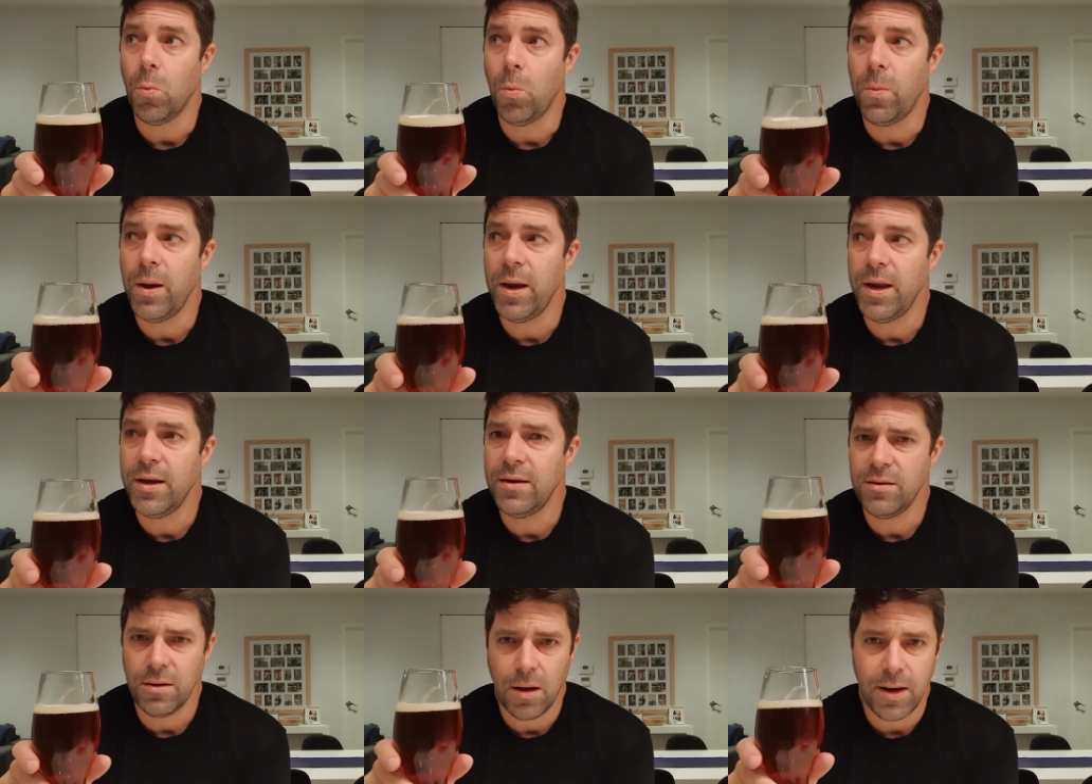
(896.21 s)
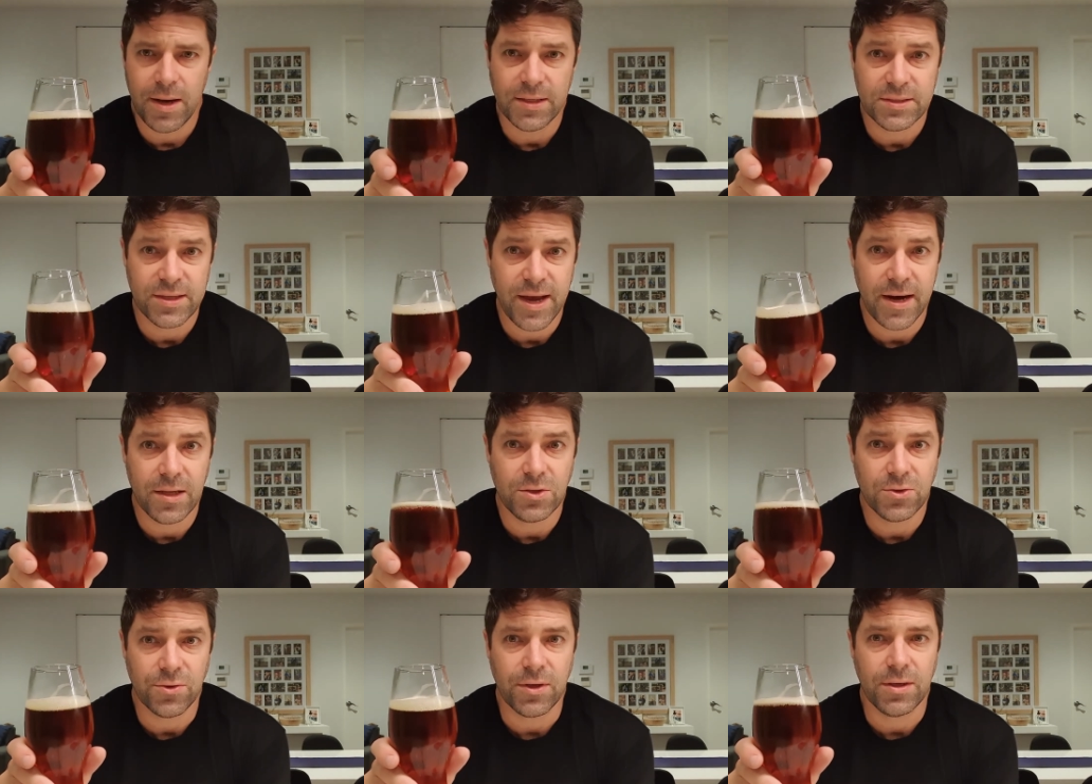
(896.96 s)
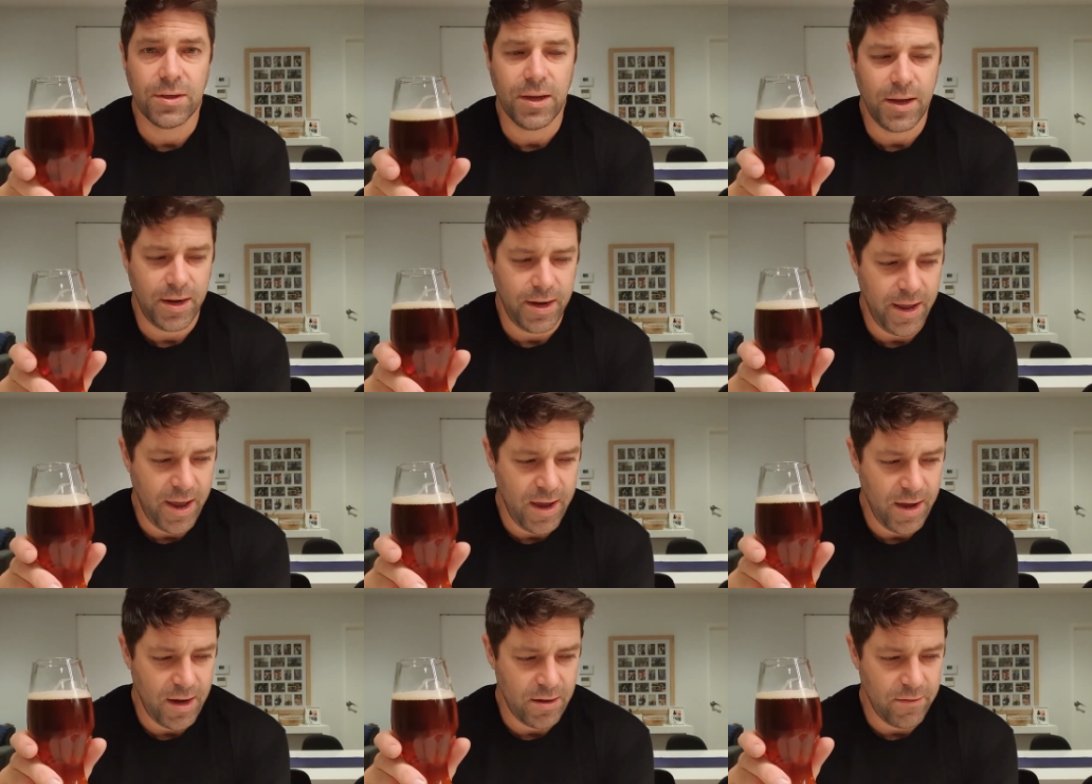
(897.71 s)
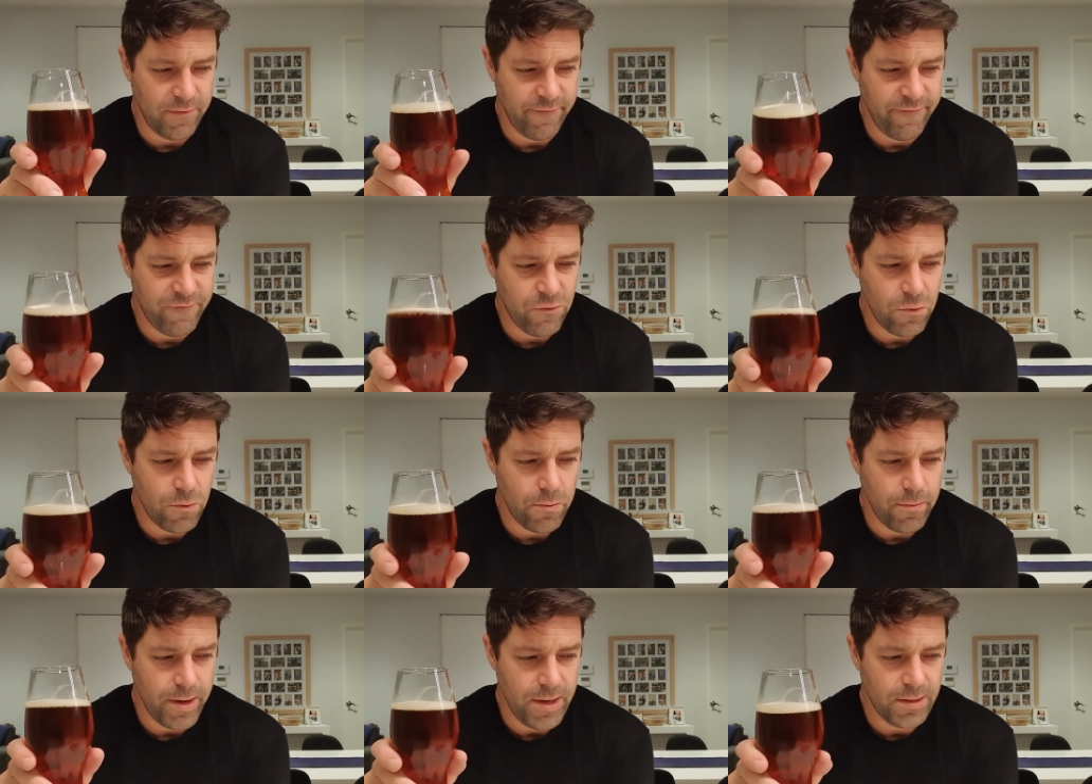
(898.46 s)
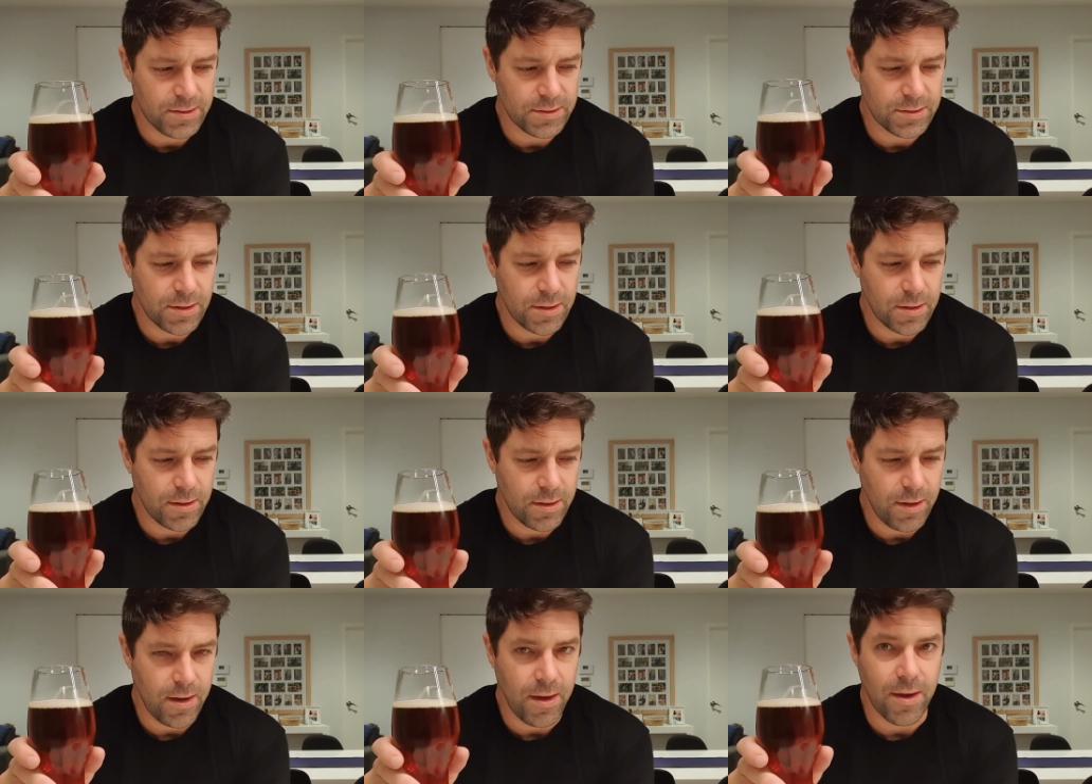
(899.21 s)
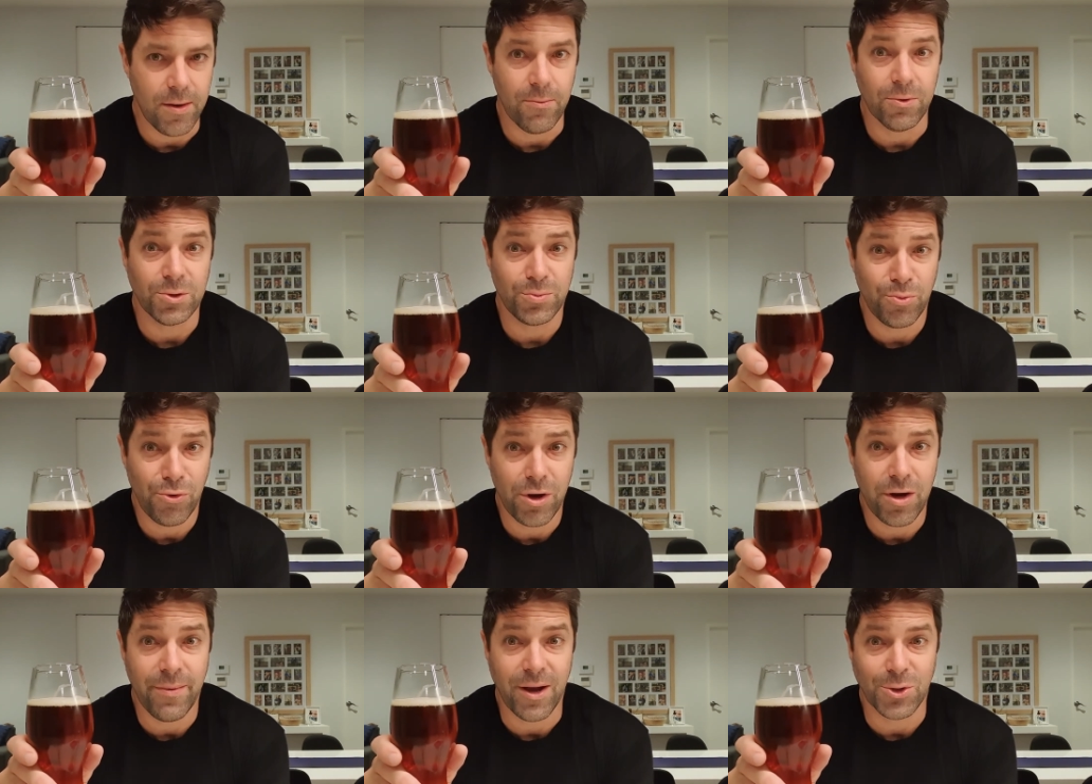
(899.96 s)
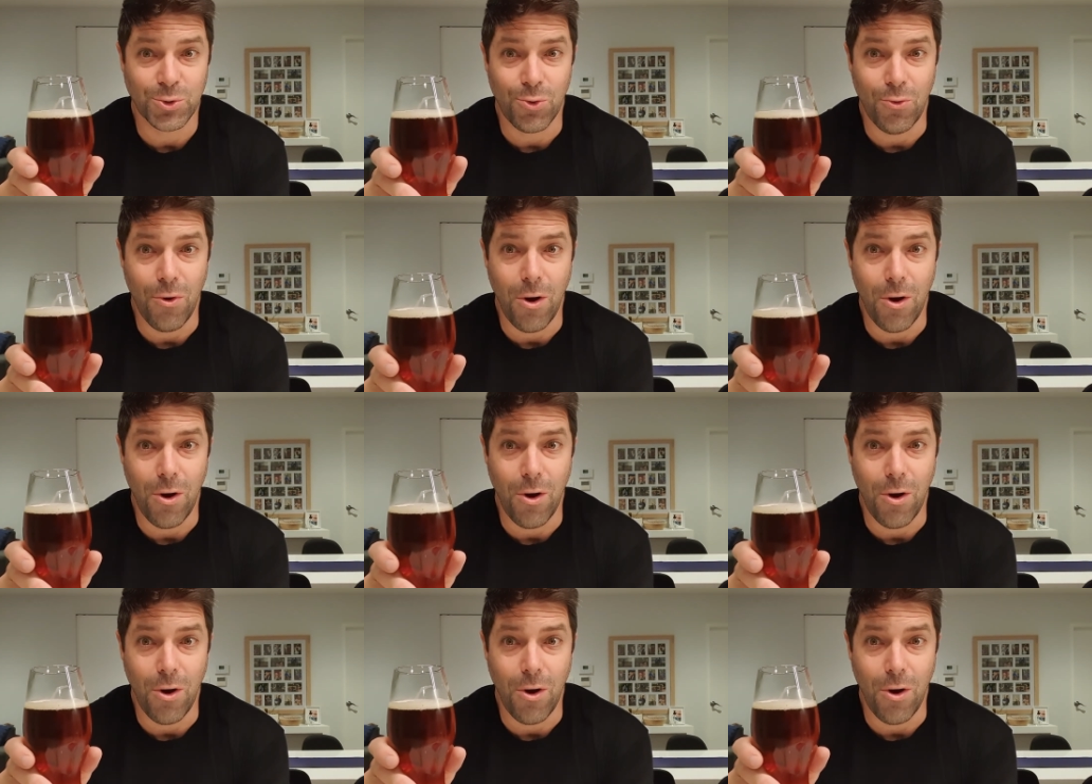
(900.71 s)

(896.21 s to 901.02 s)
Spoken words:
When I started drinking it at 4 weeks, it was pretty much all